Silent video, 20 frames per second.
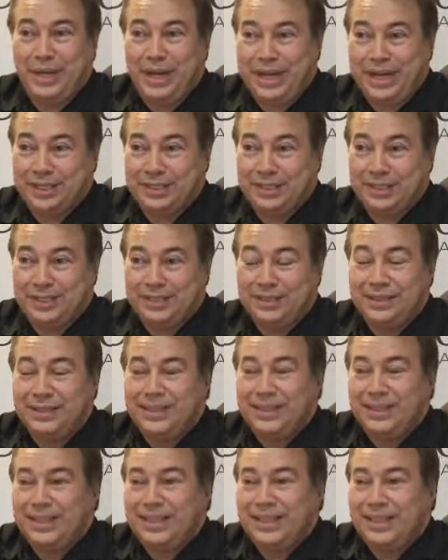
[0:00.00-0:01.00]
basket,
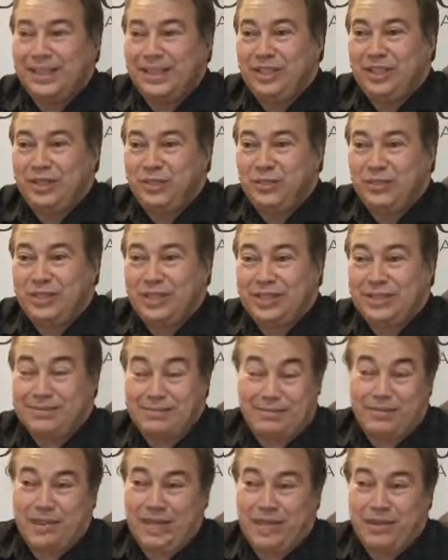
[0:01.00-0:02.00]
you've
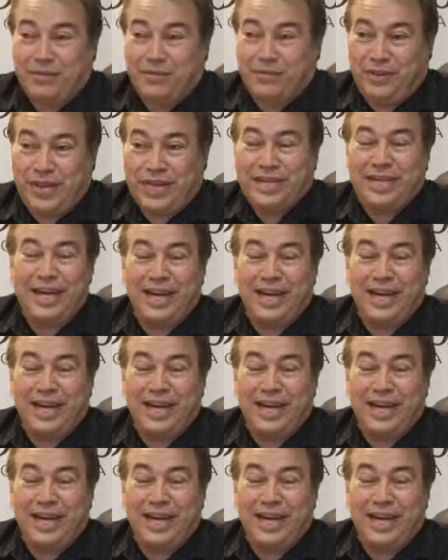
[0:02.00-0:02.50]
in effect